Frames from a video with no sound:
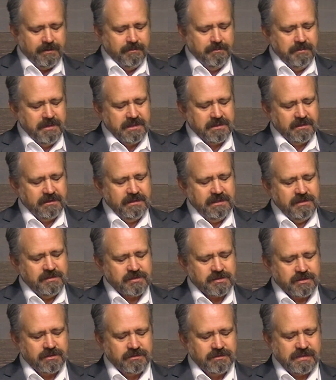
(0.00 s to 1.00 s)
a Middle
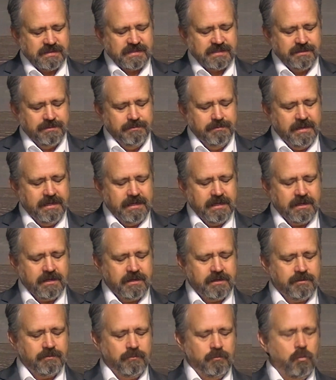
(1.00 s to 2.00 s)
Eastern
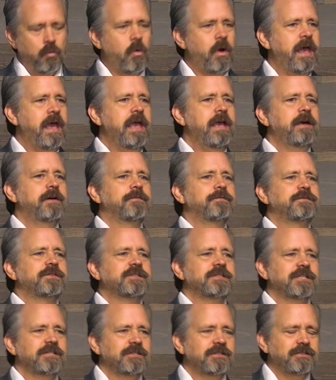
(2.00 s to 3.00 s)
Semitic way of
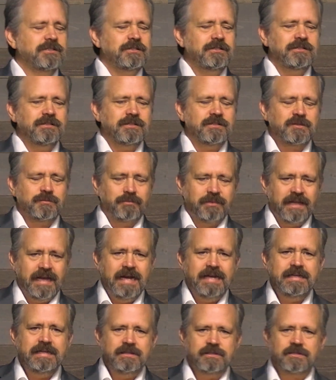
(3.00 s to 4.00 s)

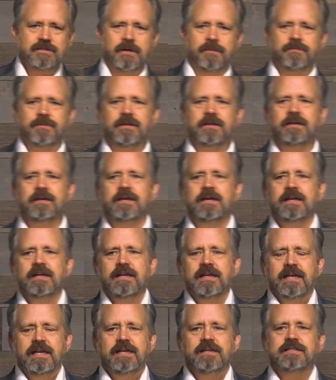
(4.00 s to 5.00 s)
explaining something.
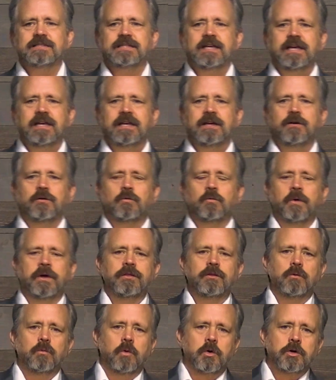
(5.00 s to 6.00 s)
He's saying
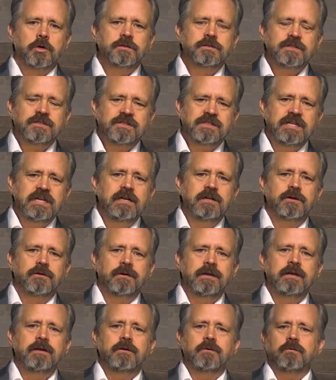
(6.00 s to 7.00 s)
when the world is
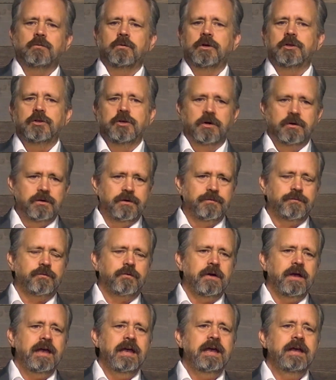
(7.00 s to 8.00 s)
teetering, when you're
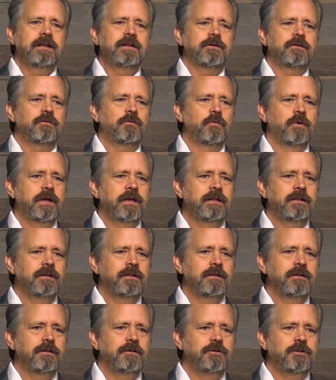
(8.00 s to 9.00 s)
afraid,
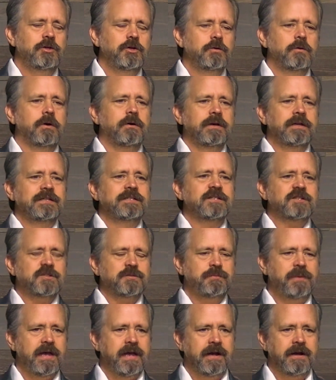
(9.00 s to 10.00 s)
when you are in
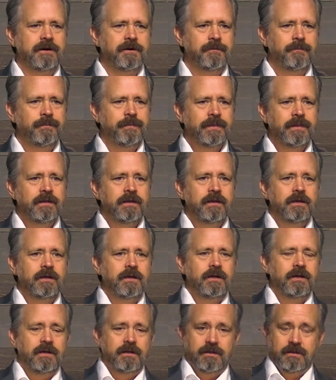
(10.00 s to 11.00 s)
despair,
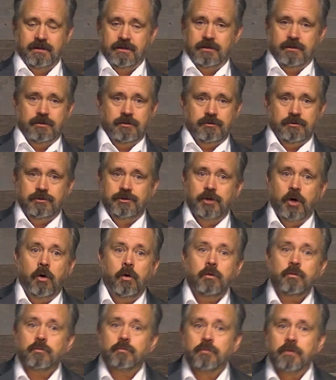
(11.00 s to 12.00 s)

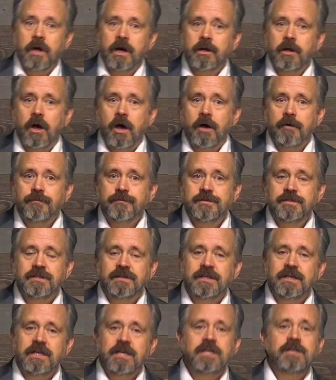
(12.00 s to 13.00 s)
don't run off
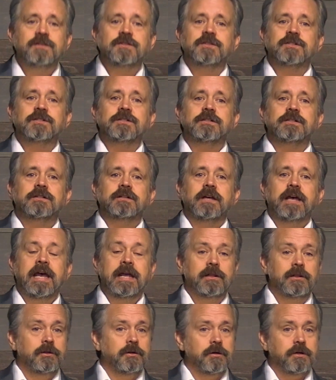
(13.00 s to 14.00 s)
to the east
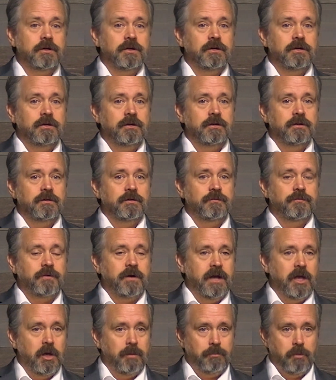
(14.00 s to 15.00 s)
and look
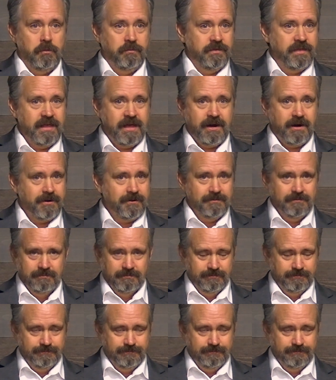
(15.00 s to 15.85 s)
for help over there.